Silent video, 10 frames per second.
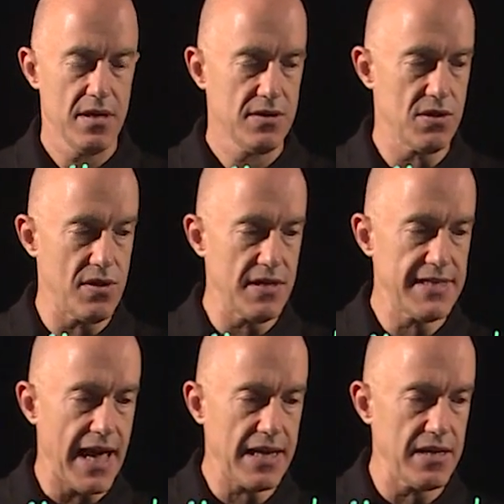So the
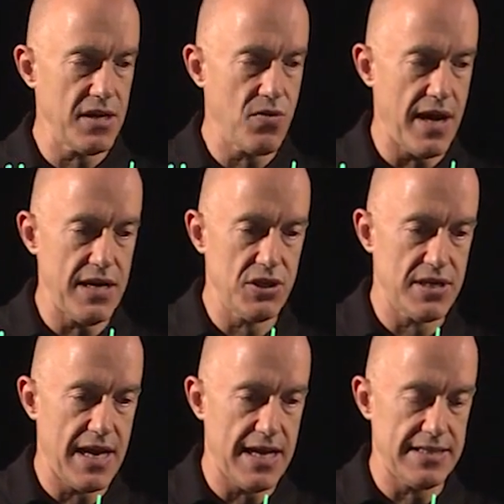second
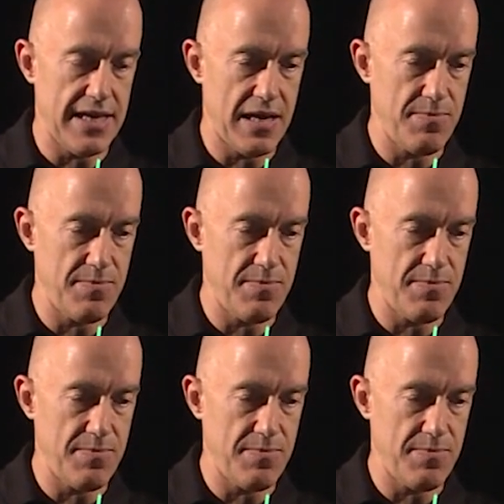equation has a